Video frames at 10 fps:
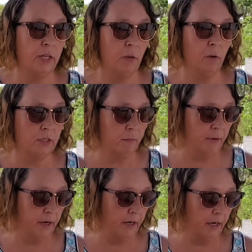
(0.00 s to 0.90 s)
than it was in
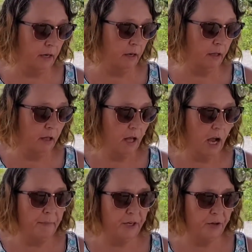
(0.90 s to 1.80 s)
Merida.
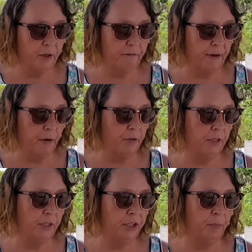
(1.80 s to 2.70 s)
I mean, you could have
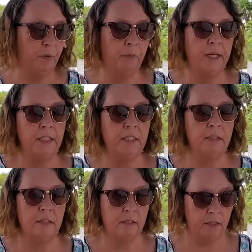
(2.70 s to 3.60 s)
found cheaper
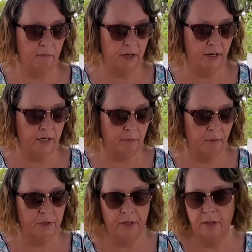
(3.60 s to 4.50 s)
places in Merida,
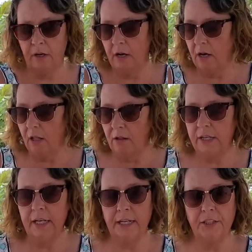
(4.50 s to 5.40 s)
but when you're
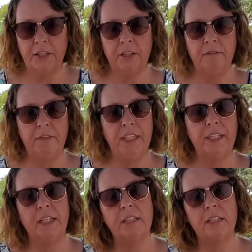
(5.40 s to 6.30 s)
looking at just
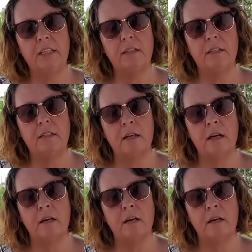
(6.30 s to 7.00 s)
convenience, it's